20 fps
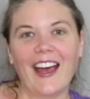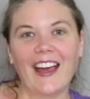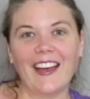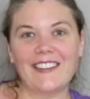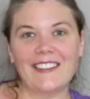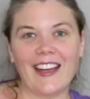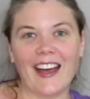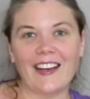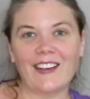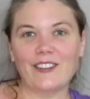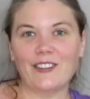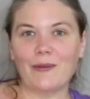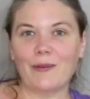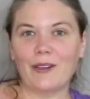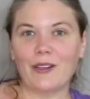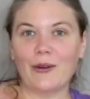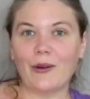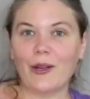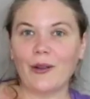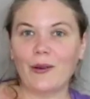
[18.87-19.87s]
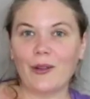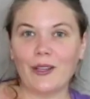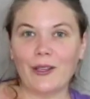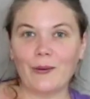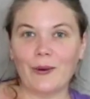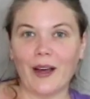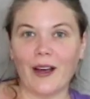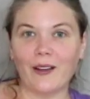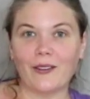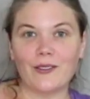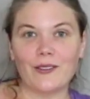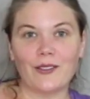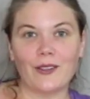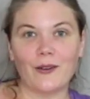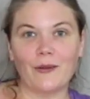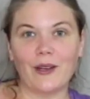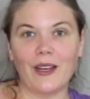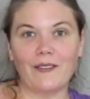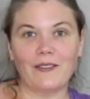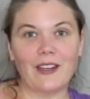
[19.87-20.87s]
It's actually been going really well,
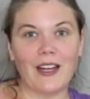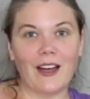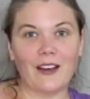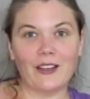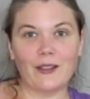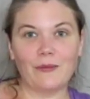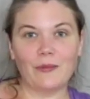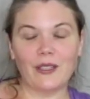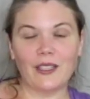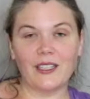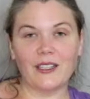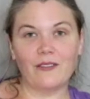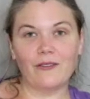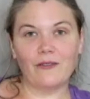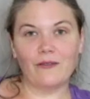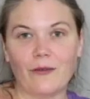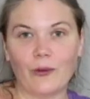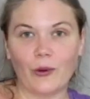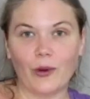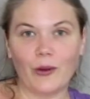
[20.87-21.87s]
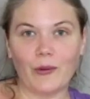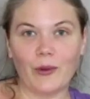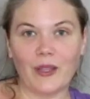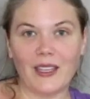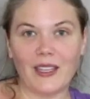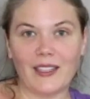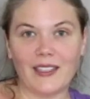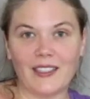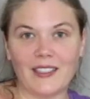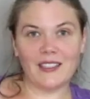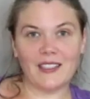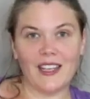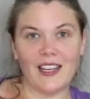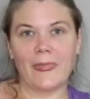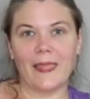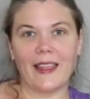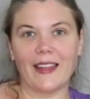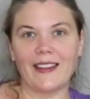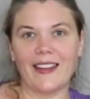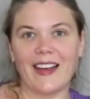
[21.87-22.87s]
so we have now completed 4 weeks.
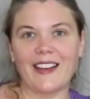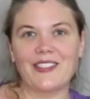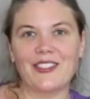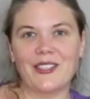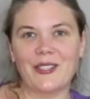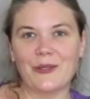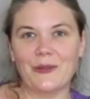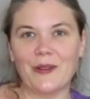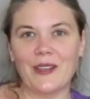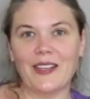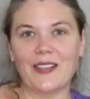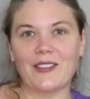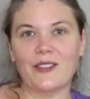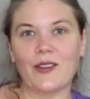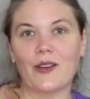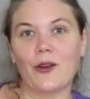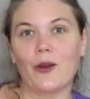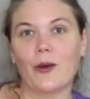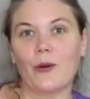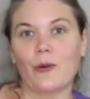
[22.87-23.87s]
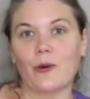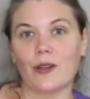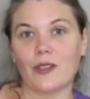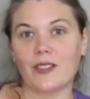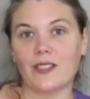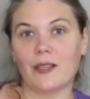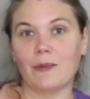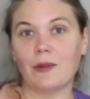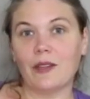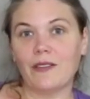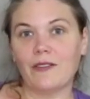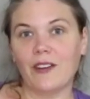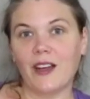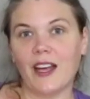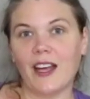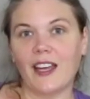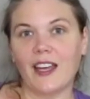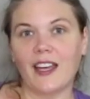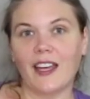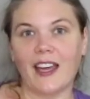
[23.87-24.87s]
The last 2 weeks were
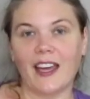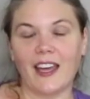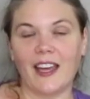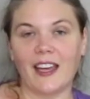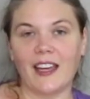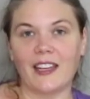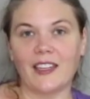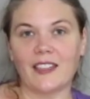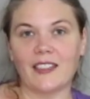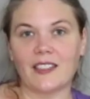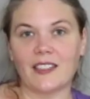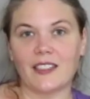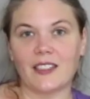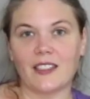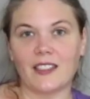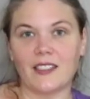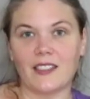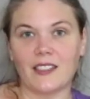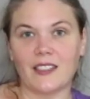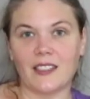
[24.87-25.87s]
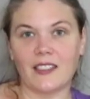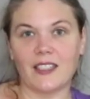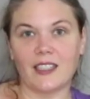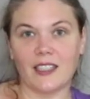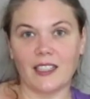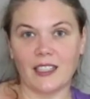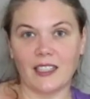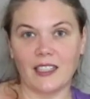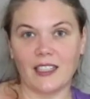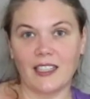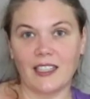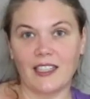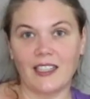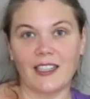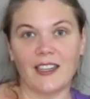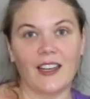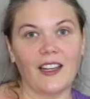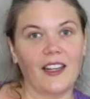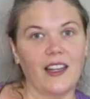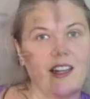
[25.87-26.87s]
simplify and consistent cleaning.
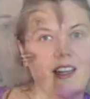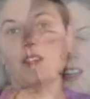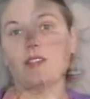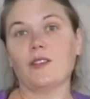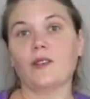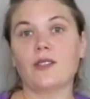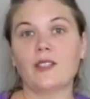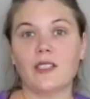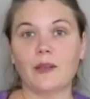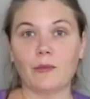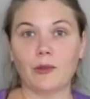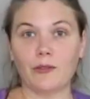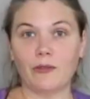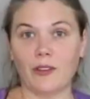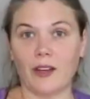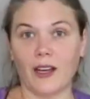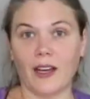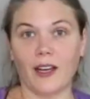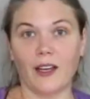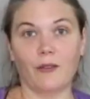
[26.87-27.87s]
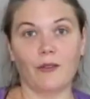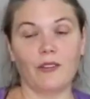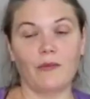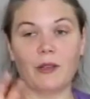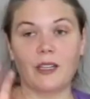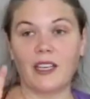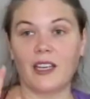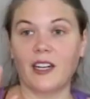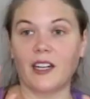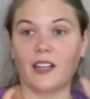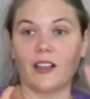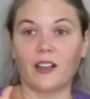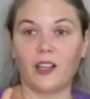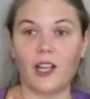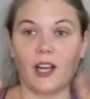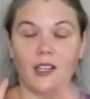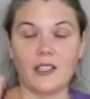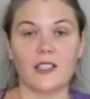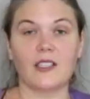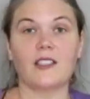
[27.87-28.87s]
So simplify, we've been getting
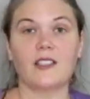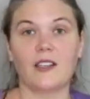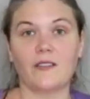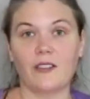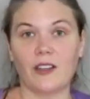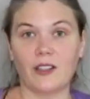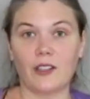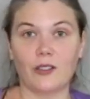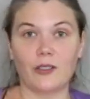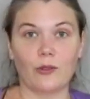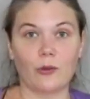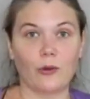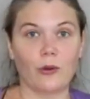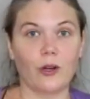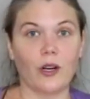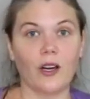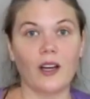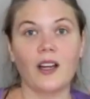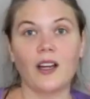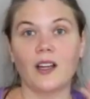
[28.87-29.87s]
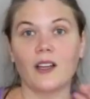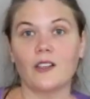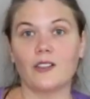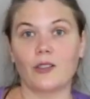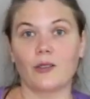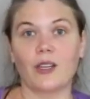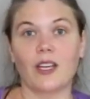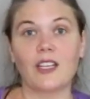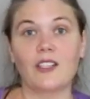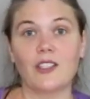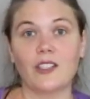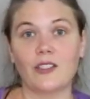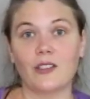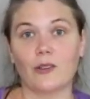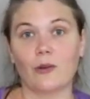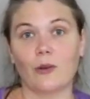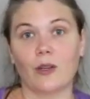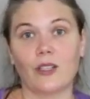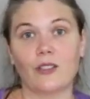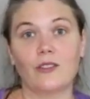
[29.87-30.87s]
lots of stuff out the door, donations
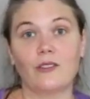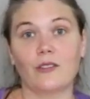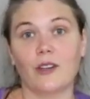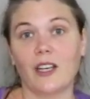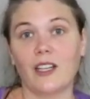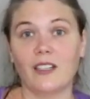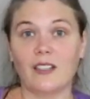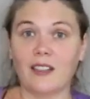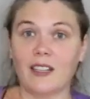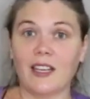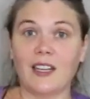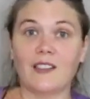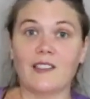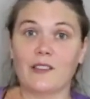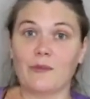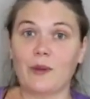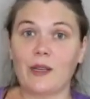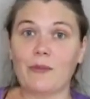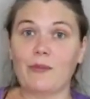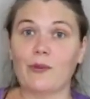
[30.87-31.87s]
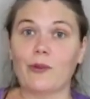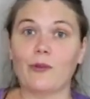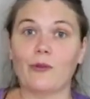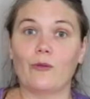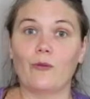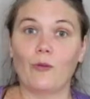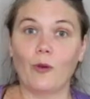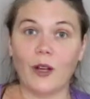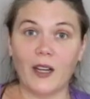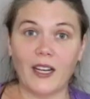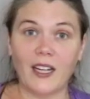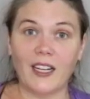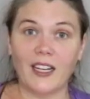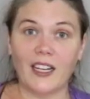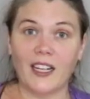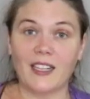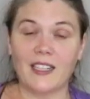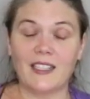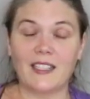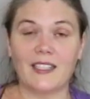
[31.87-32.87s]
going straight into the hands of people who want it
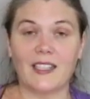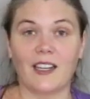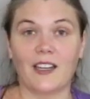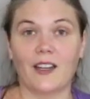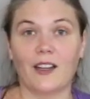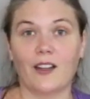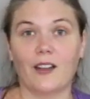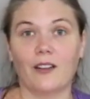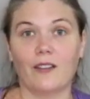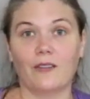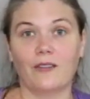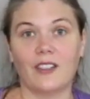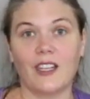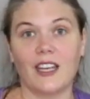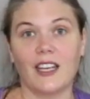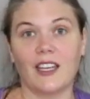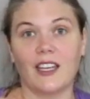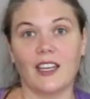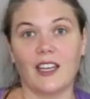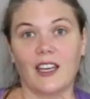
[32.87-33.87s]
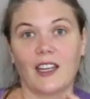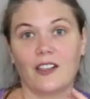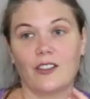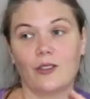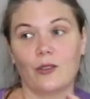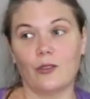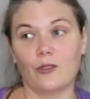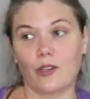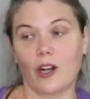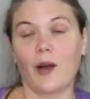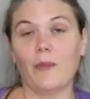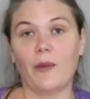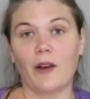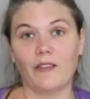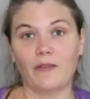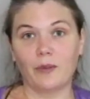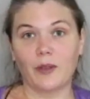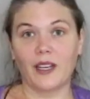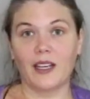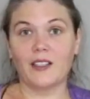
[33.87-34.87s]
instead of taking it to a
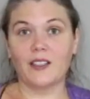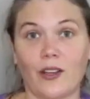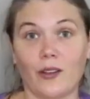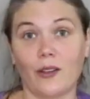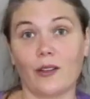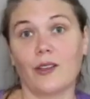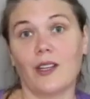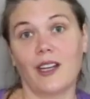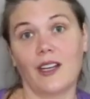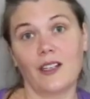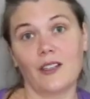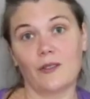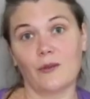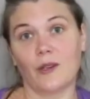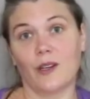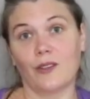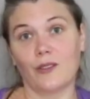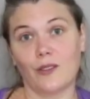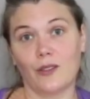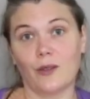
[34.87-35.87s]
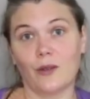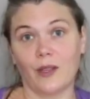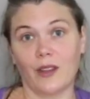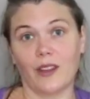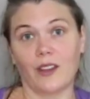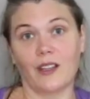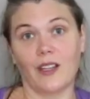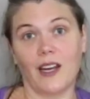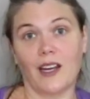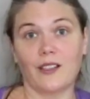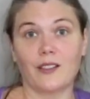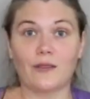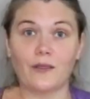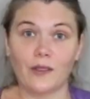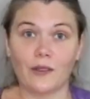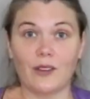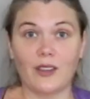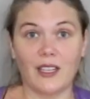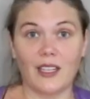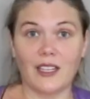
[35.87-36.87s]
drop-off place, although that is what I'll do with the last
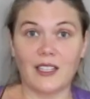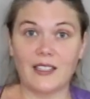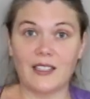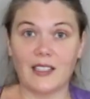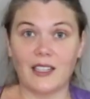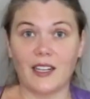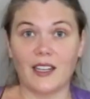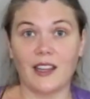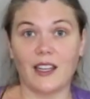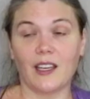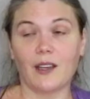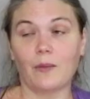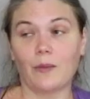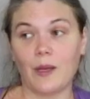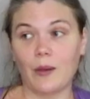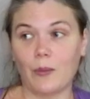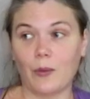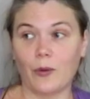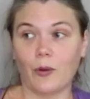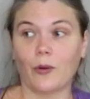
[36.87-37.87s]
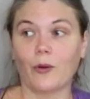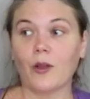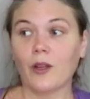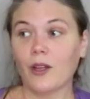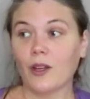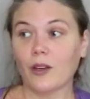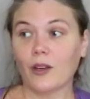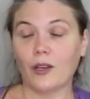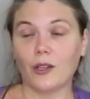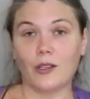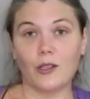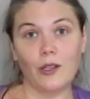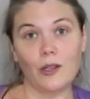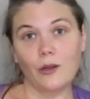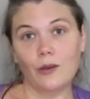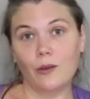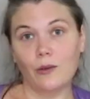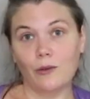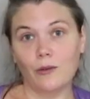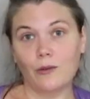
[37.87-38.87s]
few things that I think people could
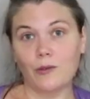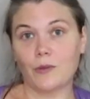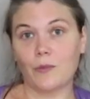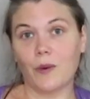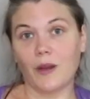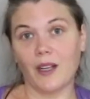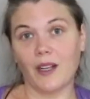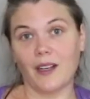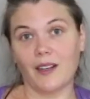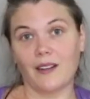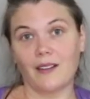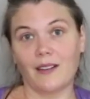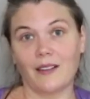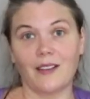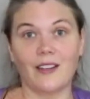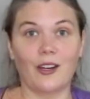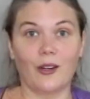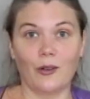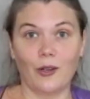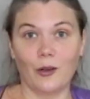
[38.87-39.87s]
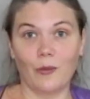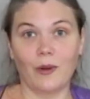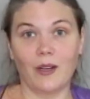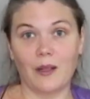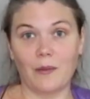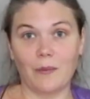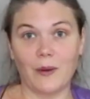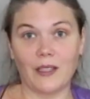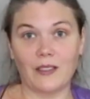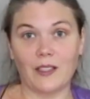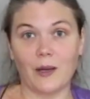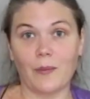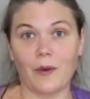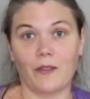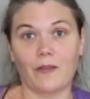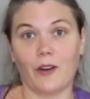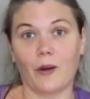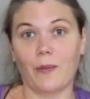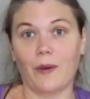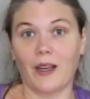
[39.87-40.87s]
use, but nobody picked up
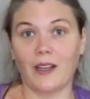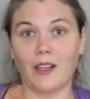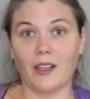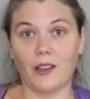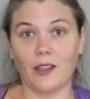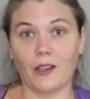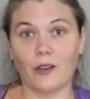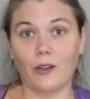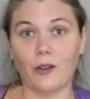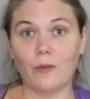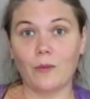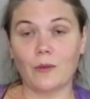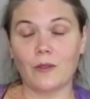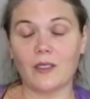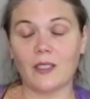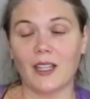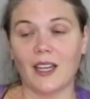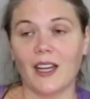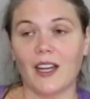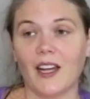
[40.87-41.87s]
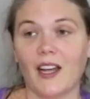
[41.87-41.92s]
off our Buy Nothing groups.